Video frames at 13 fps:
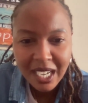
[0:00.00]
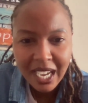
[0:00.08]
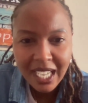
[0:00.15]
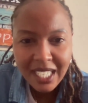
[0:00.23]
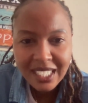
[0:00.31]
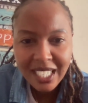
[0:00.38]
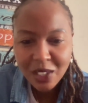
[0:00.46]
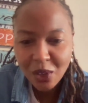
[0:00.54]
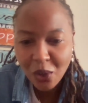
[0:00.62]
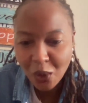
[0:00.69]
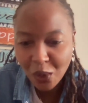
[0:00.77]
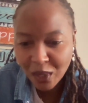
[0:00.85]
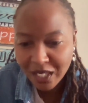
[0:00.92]
answered
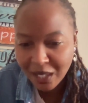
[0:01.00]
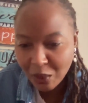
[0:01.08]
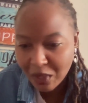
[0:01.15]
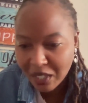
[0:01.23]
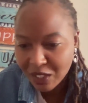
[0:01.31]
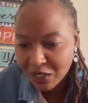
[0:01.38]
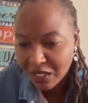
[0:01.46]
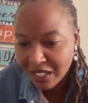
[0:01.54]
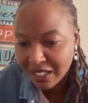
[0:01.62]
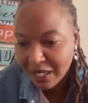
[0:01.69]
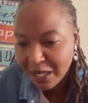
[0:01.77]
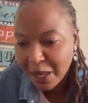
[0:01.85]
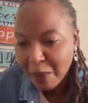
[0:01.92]
all the questions,
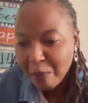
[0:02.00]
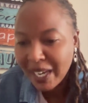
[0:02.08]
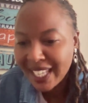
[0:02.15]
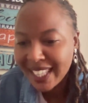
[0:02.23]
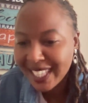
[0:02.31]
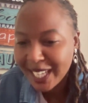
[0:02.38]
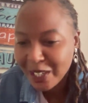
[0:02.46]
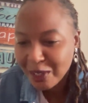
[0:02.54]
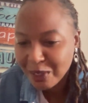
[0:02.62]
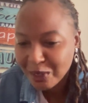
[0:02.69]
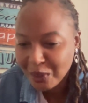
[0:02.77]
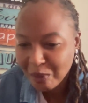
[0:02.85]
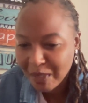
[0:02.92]
but thank you
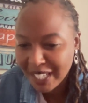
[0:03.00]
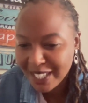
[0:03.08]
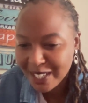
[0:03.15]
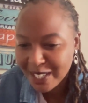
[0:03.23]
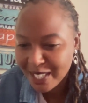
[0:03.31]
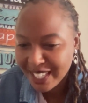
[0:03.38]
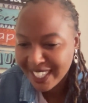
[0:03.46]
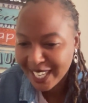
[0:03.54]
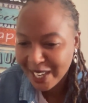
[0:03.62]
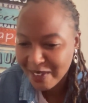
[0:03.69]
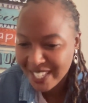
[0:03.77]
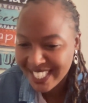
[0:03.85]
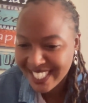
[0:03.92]
so much,
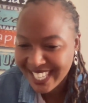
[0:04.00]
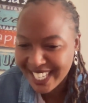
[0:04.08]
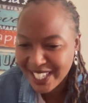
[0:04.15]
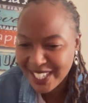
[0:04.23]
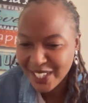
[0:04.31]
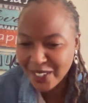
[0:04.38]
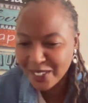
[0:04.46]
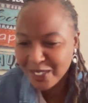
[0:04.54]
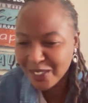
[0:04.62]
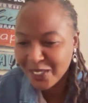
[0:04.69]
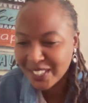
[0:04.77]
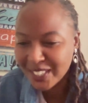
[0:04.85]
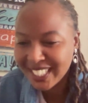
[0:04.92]
Lewis, and also
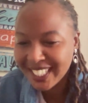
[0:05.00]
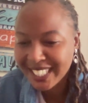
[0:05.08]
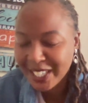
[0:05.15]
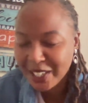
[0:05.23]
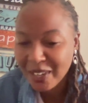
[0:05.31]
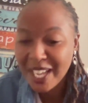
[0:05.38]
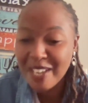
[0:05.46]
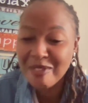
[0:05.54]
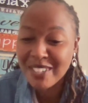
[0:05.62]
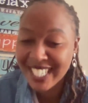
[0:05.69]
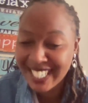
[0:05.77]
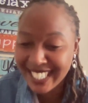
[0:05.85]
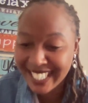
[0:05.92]
Dr. Nderu. I have
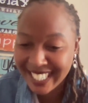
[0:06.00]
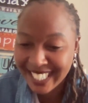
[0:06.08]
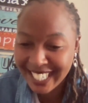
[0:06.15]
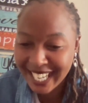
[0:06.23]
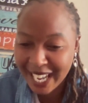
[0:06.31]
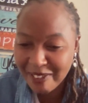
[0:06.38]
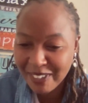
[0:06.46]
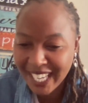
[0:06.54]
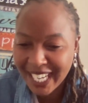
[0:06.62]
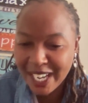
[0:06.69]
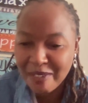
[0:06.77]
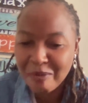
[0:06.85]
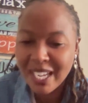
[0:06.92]
I feel
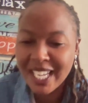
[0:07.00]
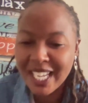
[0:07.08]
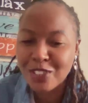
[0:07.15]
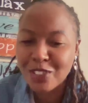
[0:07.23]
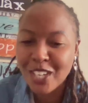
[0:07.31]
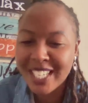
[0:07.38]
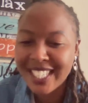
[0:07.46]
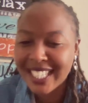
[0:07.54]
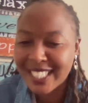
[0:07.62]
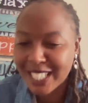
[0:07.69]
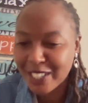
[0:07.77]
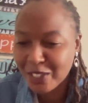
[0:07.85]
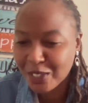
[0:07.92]
like I've enjoyed the
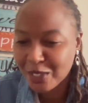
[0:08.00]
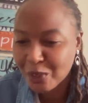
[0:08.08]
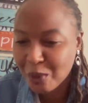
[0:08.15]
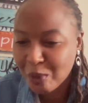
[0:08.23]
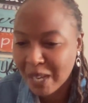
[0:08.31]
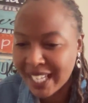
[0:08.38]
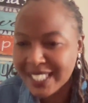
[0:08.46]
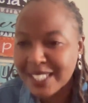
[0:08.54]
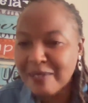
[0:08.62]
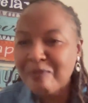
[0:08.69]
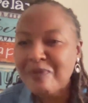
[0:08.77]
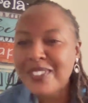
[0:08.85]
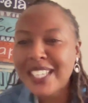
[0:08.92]
session so much.
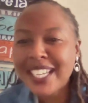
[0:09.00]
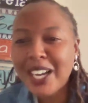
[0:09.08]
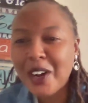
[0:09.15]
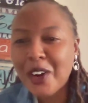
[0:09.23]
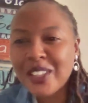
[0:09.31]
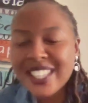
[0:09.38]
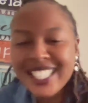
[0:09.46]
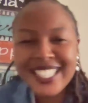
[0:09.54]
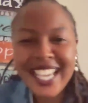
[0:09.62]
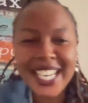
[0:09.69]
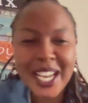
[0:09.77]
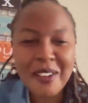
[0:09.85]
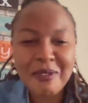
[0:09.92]
On this
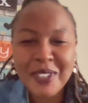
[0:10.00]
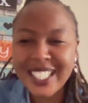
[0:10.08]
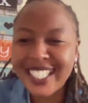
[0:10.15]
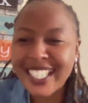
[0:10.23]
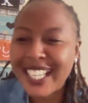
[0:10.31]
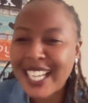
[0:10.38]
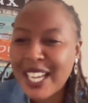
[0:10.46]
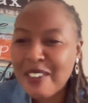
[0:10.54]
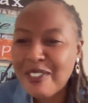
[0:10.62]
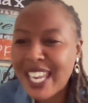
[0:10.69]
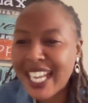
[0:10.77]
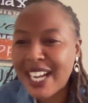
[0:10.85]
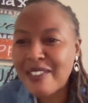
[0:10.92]
side, feel
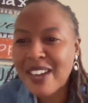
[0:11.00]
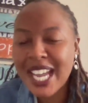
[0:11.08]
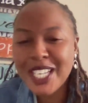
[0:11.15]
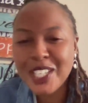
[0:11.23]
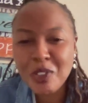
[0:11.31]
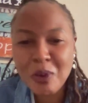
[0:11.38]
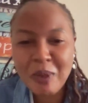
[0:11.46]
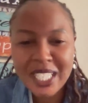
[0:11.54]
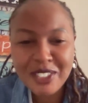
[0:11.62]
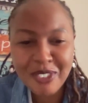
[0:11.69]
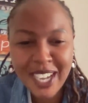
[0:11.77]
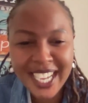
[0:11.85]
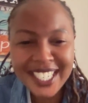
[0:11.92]
like I've had so much
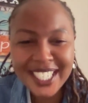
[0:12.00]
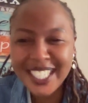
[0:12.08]
fun